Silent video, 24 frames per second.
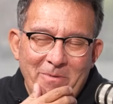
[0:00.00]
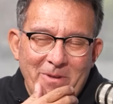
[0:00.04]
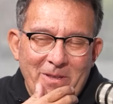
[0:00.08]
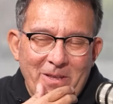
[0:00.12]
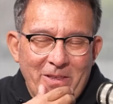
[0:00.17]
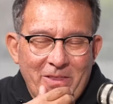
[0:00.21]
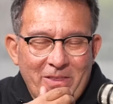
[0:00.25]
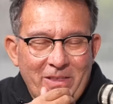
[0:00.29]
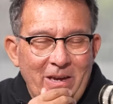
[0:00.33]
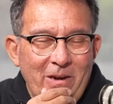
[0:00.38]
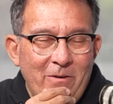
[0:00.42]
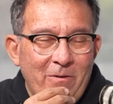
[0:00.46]
But the
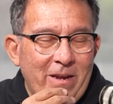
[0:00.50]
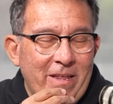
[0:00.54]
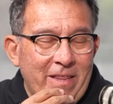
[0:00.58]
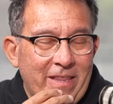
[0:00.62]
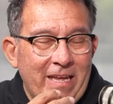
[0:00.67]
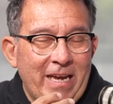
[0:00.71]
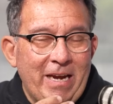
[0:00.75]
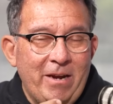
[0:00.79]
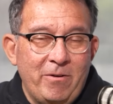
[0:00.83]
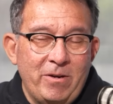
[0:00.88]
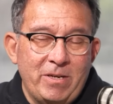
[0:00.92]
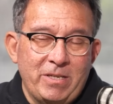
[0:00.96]
theory
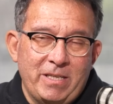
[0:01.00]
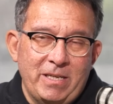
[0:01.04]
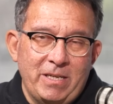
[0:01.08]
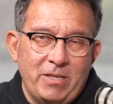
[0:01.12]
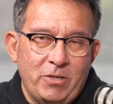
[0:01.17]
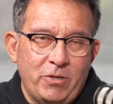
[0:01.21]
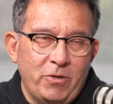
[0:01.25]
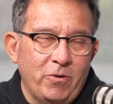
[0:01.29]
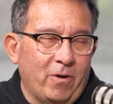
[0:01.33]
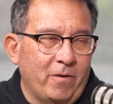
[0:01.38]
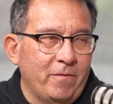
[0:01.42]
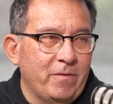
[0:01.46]
there is
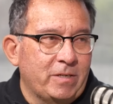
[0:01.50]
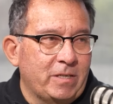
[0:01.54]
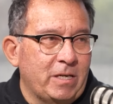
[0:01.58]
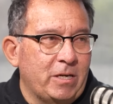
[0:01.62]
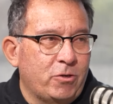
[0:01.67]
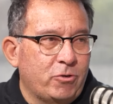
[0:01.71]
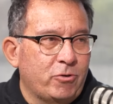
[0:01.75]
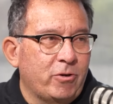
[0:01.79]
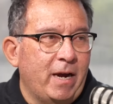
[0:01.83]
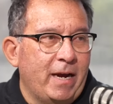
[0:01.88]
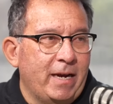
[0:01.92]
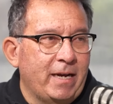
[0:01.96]
that you obviously
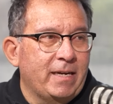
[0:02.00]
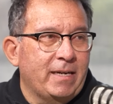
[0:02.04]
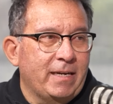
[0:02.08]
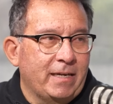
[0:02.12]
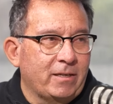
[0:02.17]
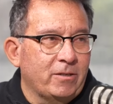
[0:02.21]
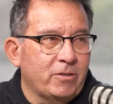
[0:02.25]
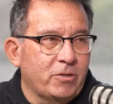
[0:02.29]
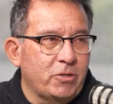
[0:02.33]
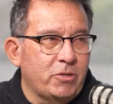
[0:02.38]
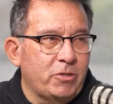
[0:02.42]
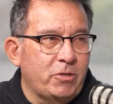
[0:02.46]
train at
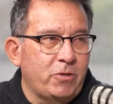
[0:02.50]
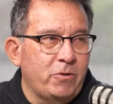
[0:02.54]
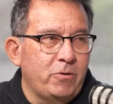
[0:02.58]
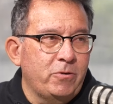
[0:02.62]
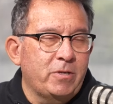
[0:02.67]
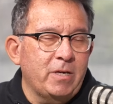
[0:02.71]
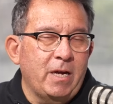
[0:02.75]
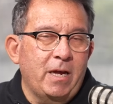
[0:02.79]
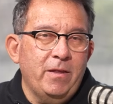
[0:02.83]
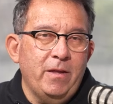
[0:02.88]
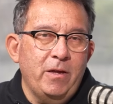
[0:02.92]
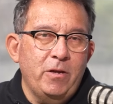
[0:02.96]
altitude
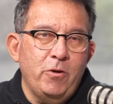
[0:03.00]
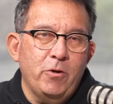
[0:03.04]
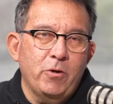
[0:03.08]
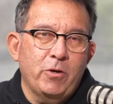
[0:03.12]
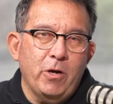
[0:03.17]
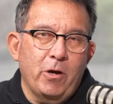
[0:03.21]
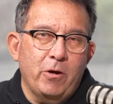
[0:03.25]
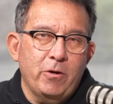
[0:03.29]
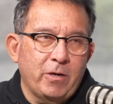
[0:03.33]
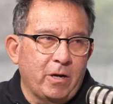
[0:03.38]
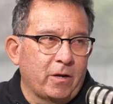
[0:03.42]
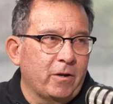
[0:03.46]
and then you
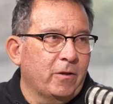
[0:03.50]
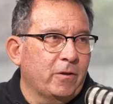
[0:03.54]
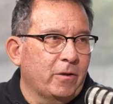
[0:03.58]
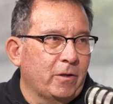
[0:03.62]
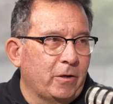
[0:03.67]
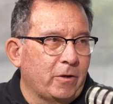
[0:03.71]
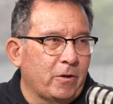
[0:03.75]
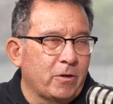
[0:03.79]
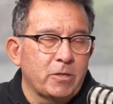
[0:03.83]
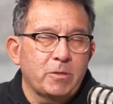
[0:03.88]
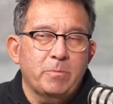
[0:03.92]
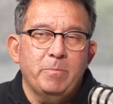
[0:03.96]
go down at the
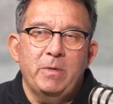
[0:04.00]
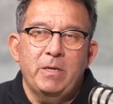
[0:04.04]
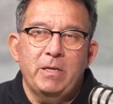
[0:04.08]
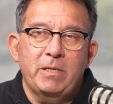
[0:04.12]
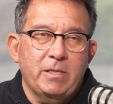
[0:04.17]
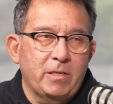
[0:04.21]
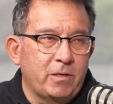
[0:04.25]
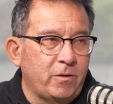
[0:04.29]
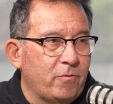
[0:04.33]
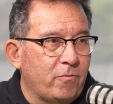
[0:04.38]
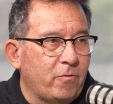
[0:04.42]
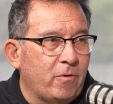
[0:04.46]
last minute
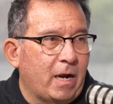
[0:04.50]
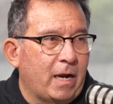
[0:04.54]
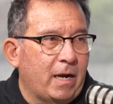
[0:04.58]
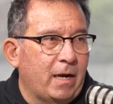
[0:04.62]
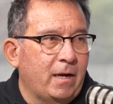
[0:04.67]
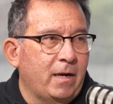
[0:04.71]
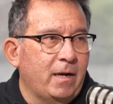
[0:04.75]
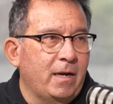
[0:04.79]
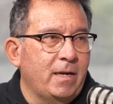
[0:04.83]
and run.